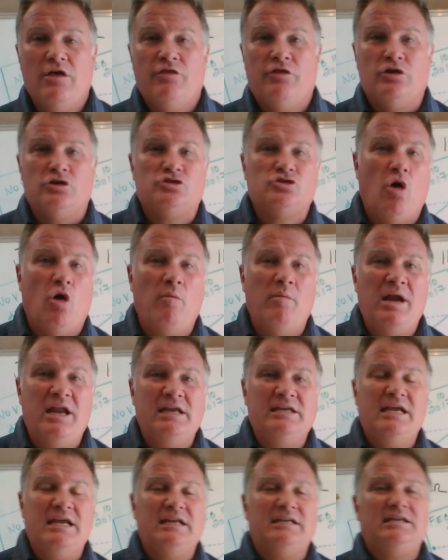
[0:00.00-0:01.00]
There's so
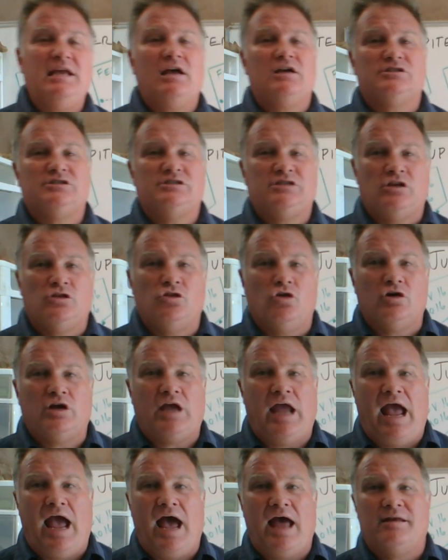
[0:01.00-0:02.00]
many details to
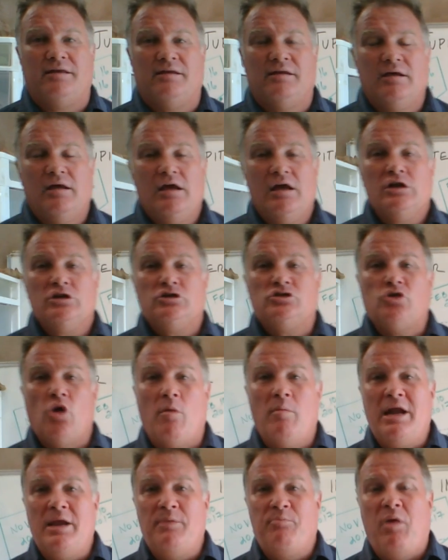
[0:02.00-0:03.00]
look at,
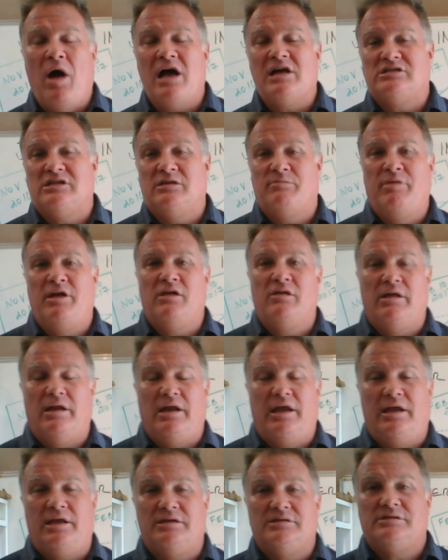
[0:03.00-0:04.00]
so many
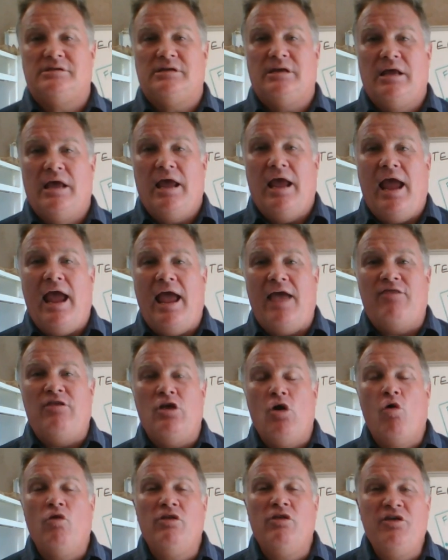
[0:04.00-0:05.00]
possibilities, and
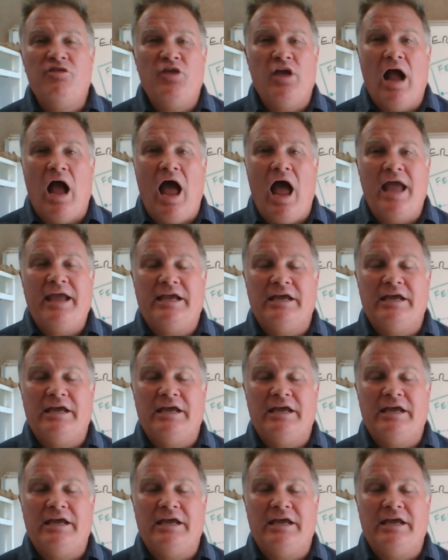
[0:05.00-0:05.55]
the only thing I